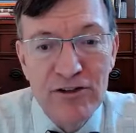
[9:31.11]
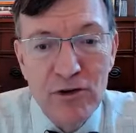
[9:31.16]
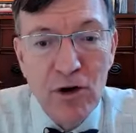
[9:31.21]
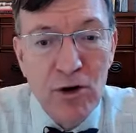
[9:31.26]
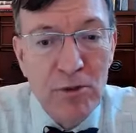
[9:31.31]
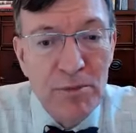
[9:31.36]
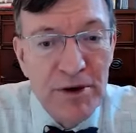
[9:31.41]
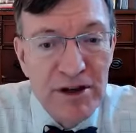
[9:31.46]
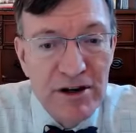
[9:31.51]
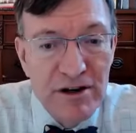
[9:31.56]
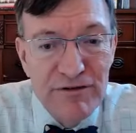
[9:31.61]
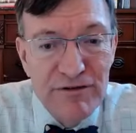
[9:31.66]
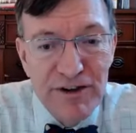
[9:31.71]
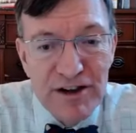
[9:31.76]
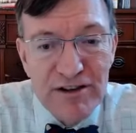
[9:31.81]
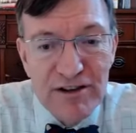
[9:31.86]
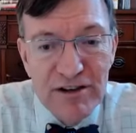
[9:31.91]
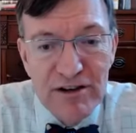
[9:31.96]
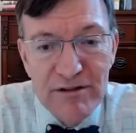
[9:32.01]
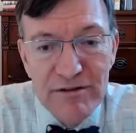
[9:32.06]
who were being
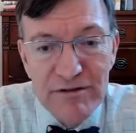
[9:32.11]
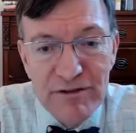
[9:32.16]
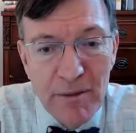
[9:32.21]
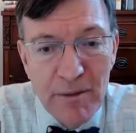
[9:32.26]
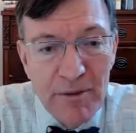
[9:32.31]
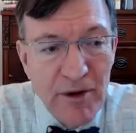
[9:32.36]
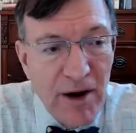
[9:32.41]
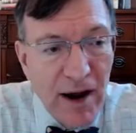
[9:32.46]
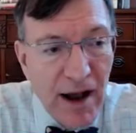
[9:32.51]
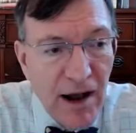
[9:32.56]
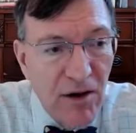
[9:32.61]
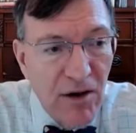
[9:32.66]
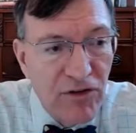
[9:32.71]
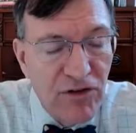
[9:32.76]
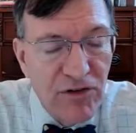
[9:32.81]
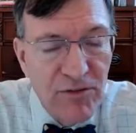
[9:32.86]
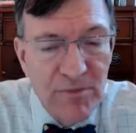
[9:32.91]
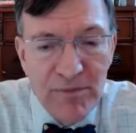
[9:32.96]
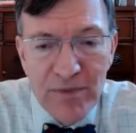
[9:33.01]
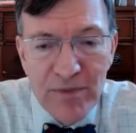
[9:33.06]
evicted from their
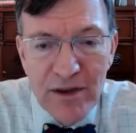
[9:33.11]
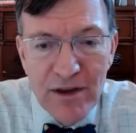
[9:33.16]
house,